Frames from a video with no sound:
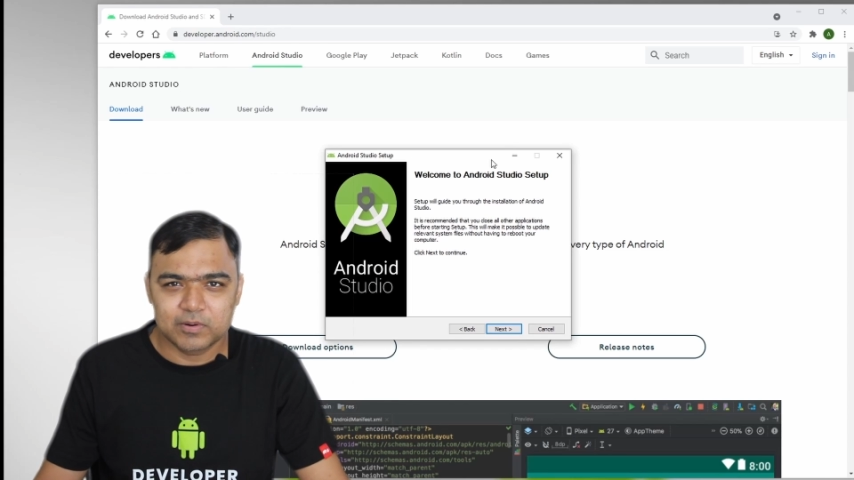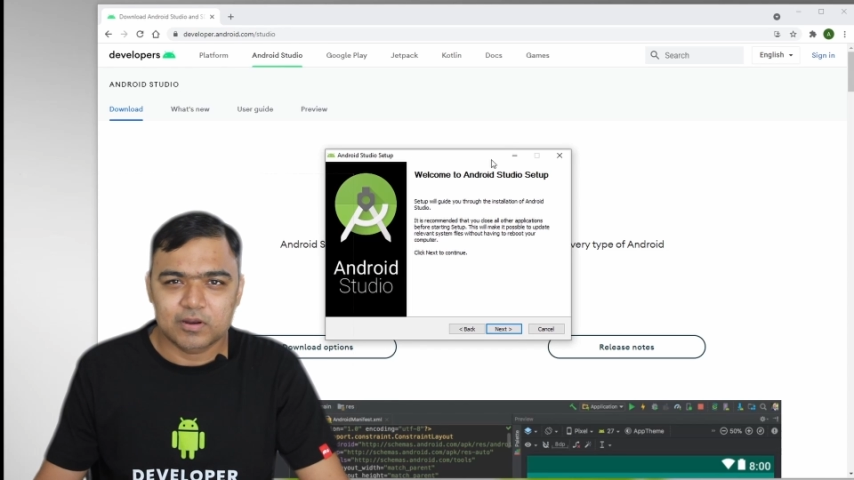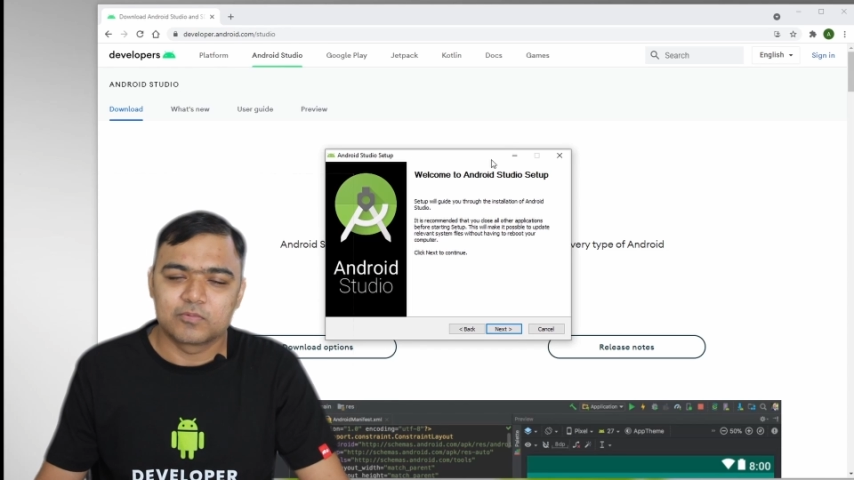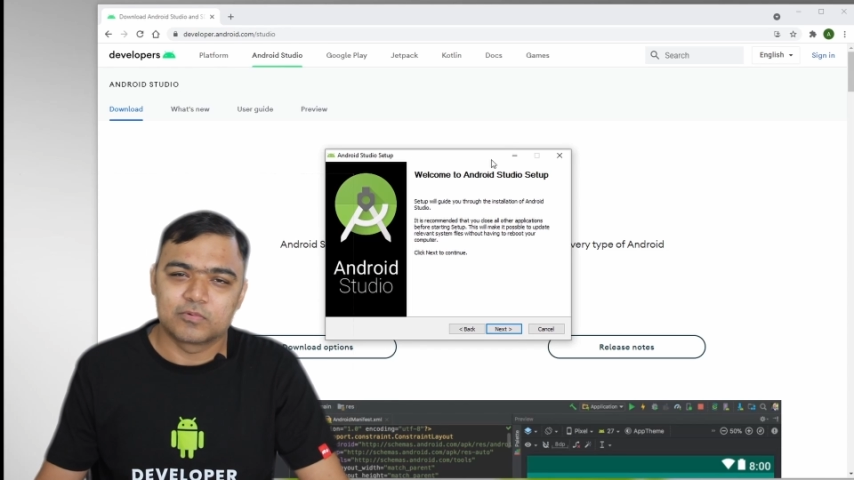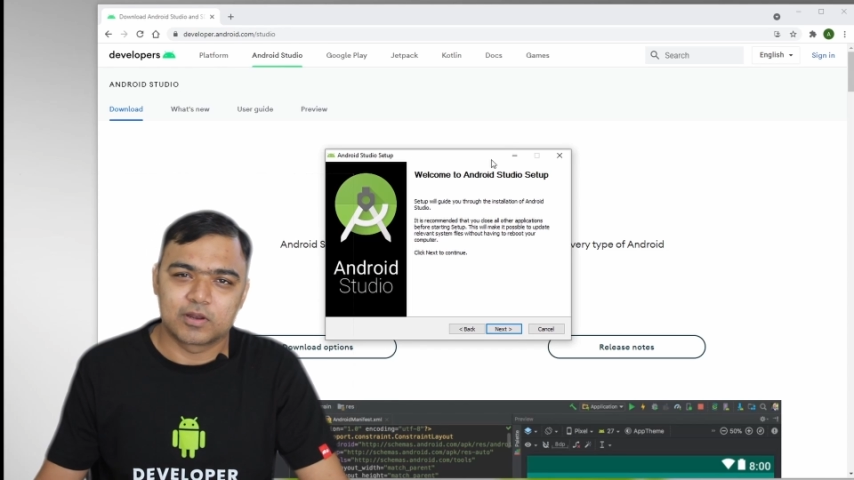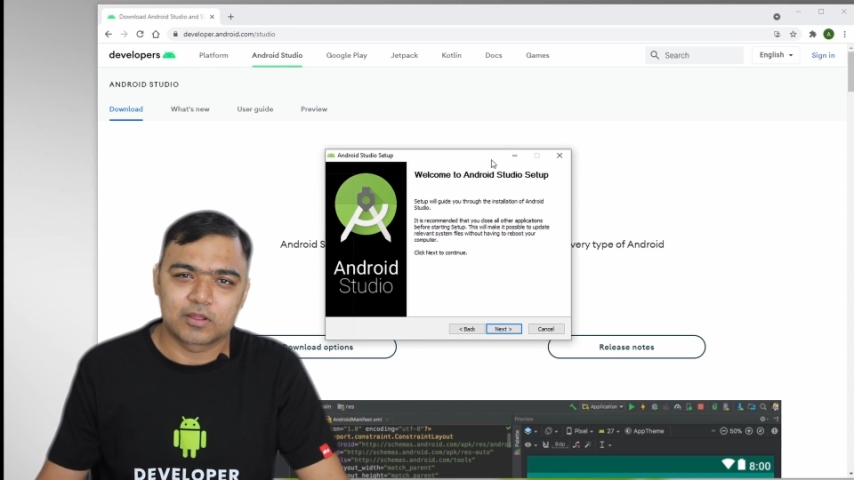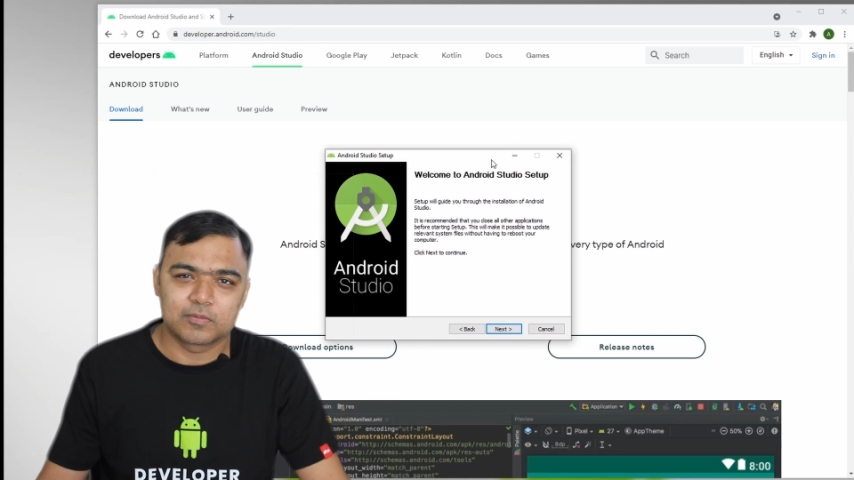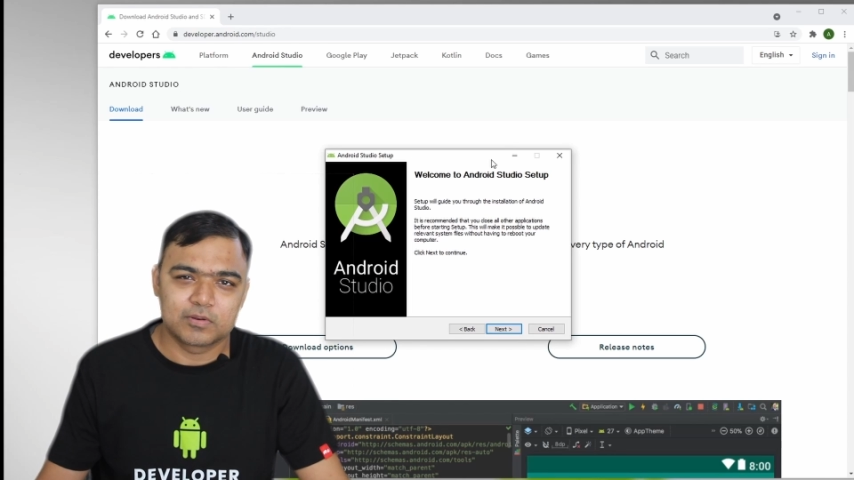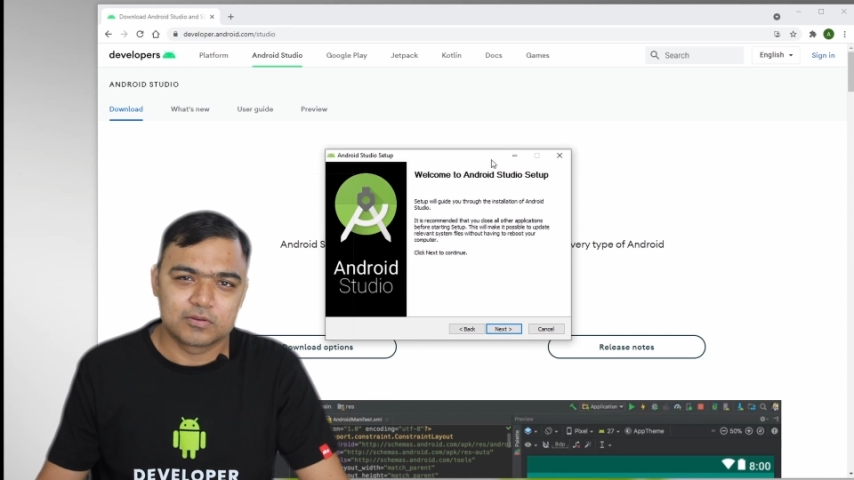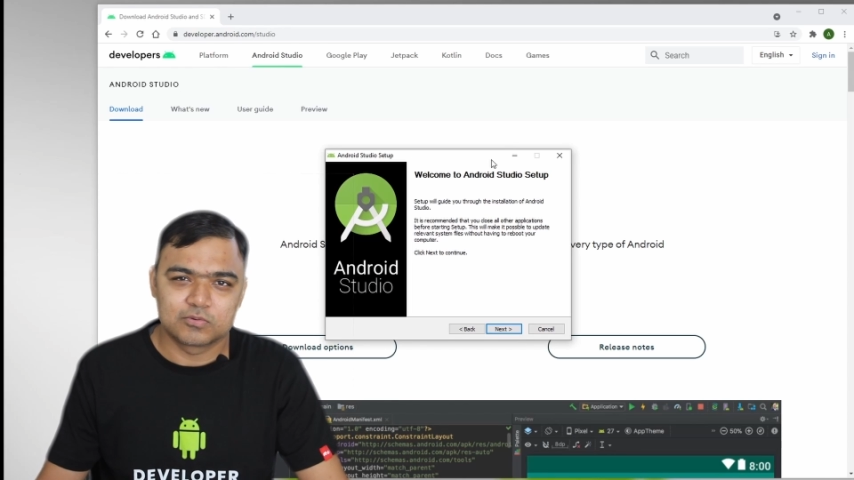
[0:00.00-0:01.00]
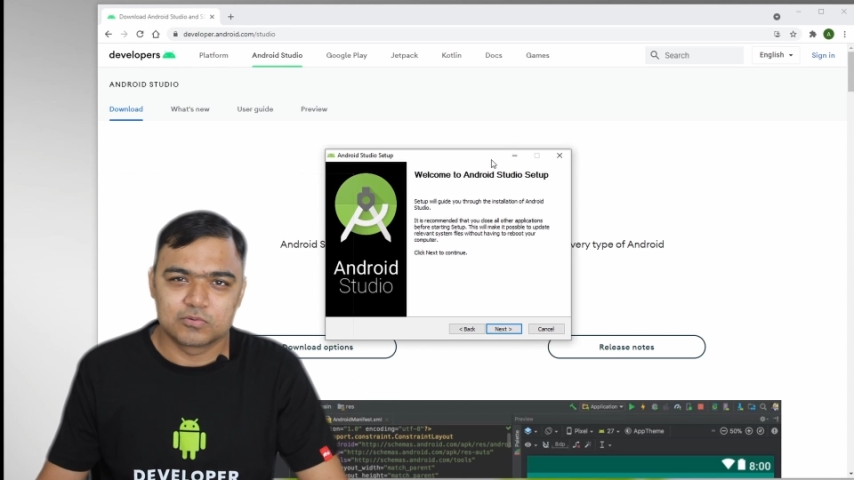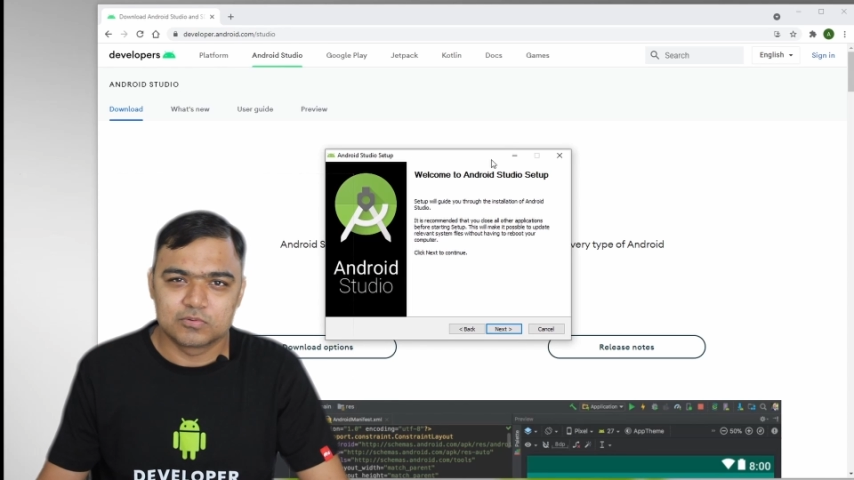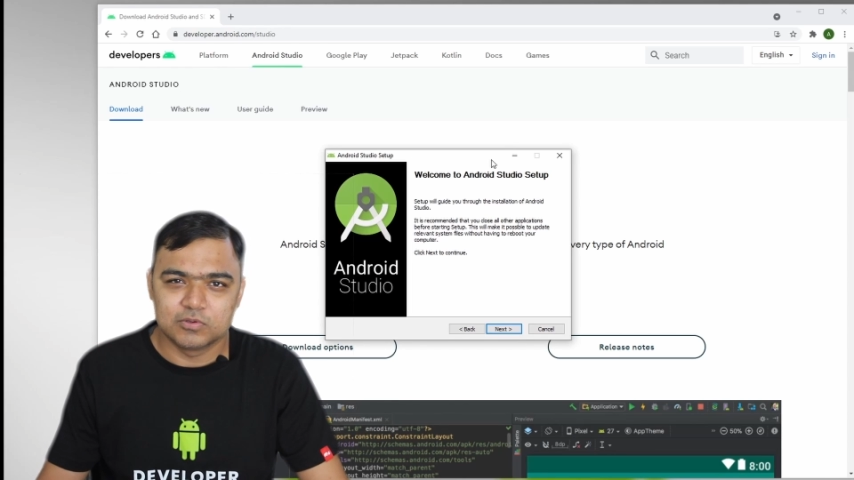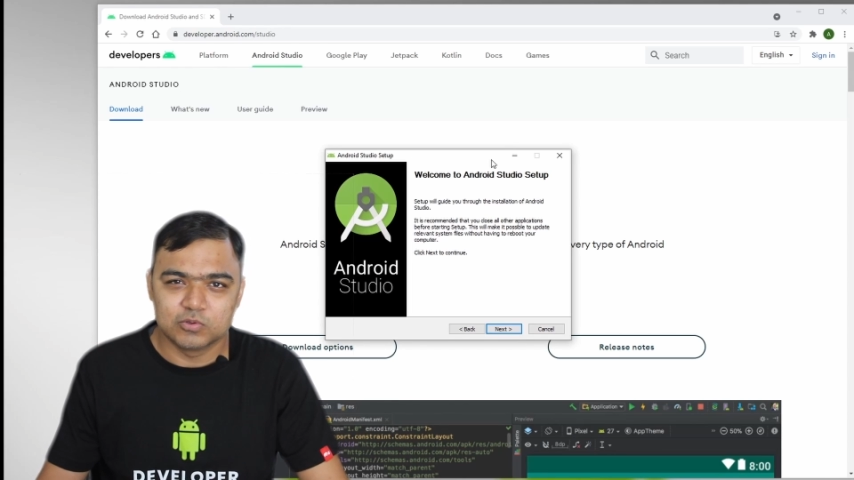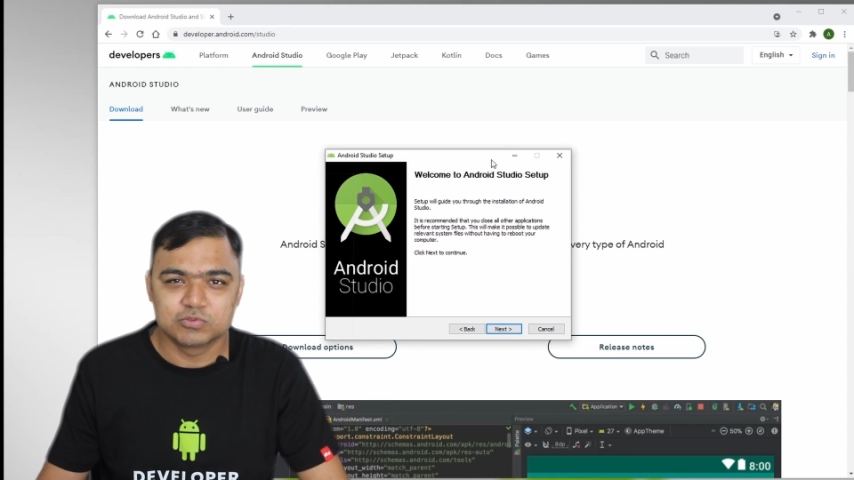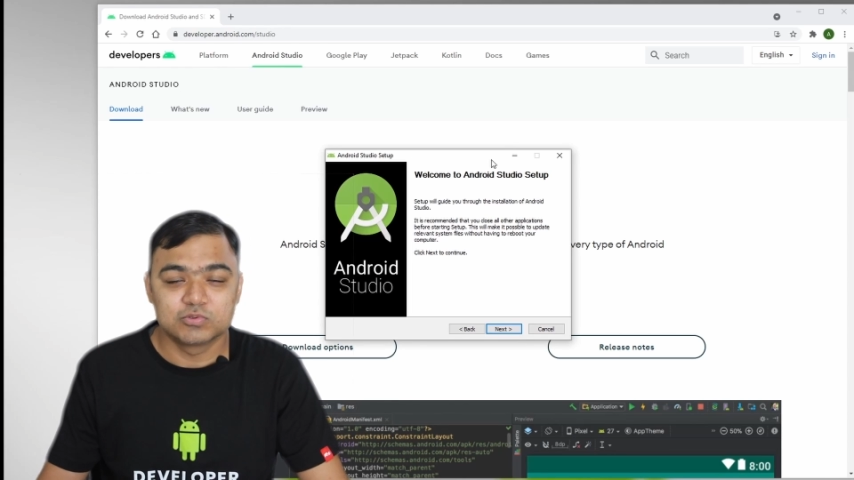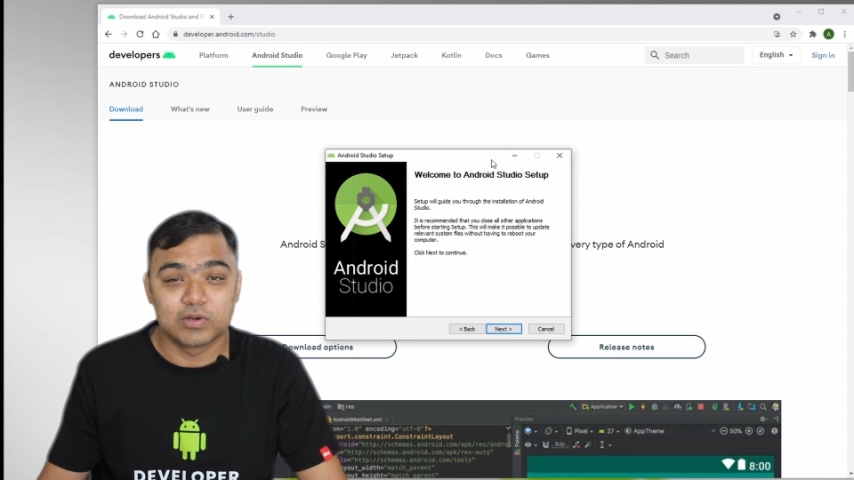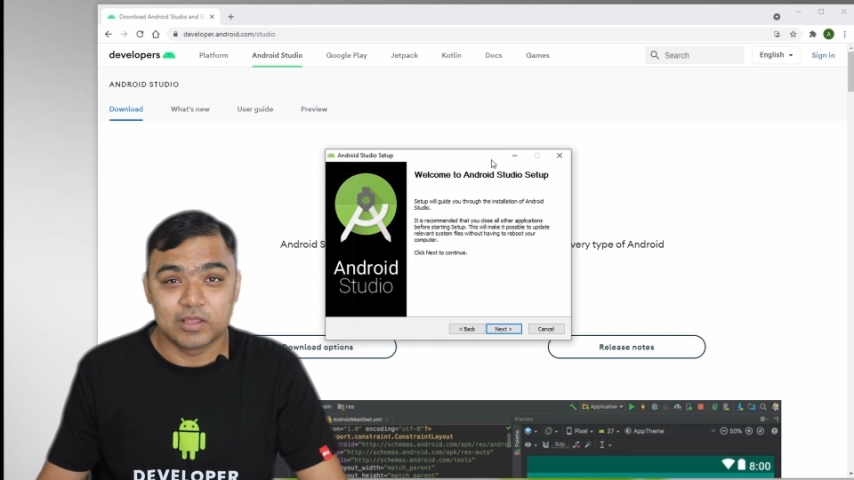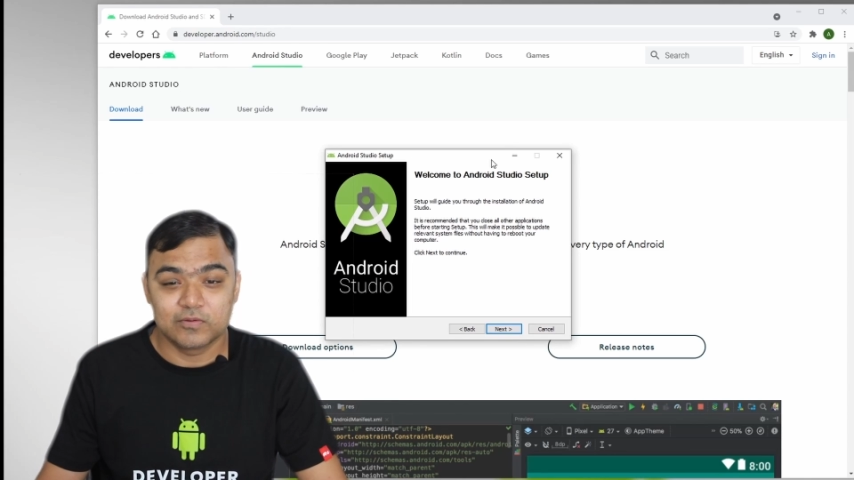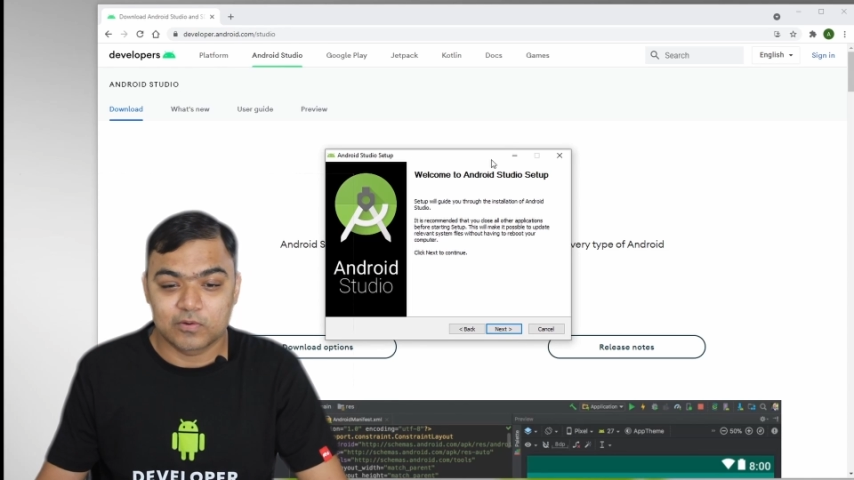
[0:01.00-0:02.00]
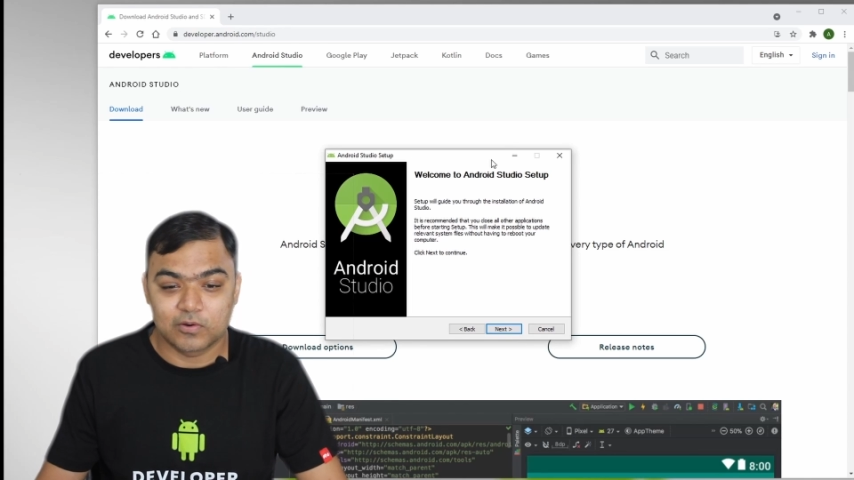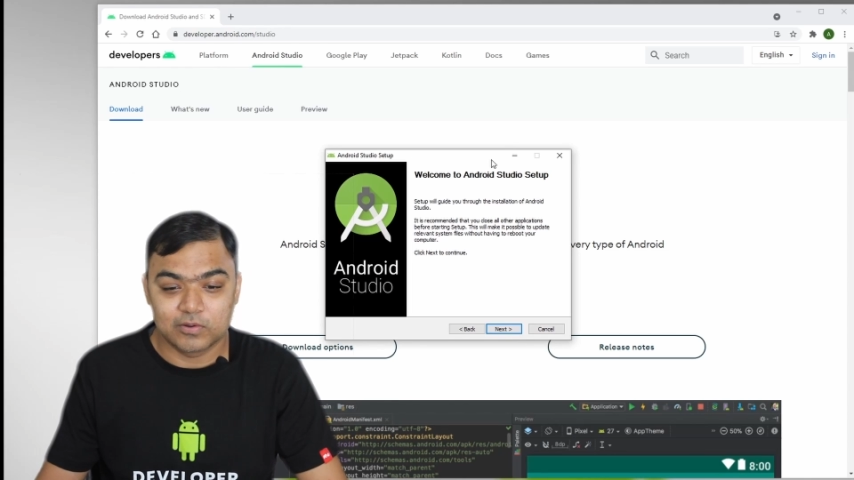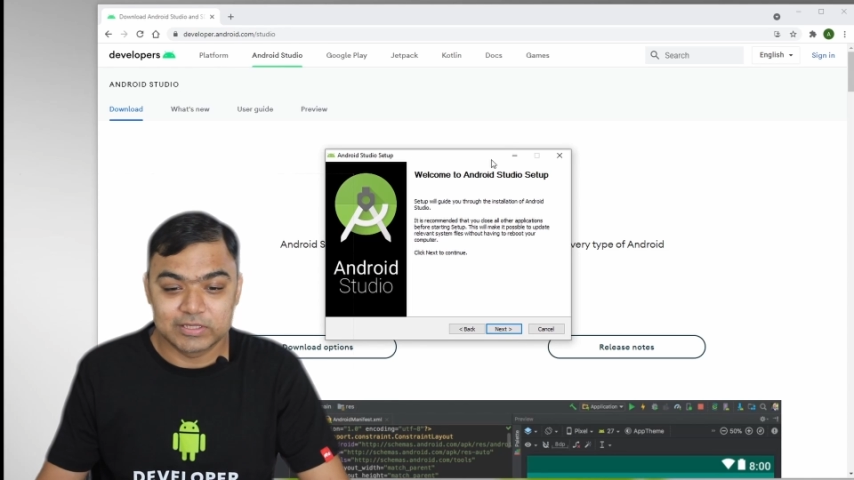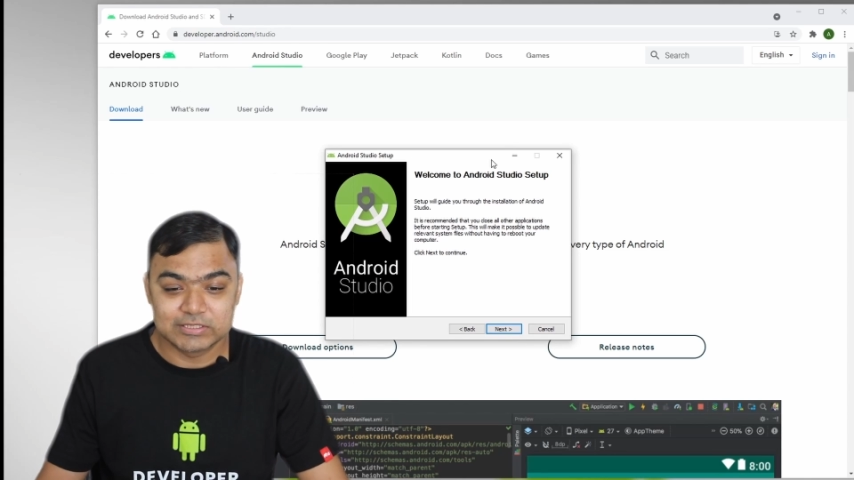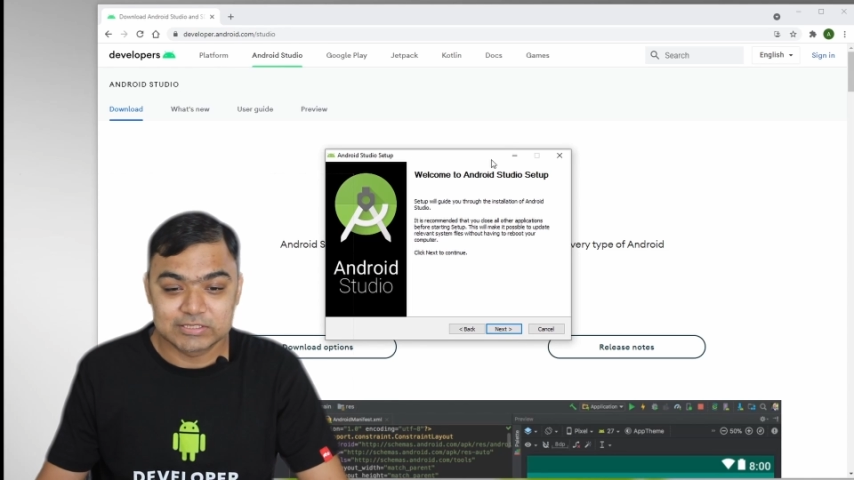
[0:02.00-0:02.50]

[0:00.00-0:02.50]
I would recommend you to leave all these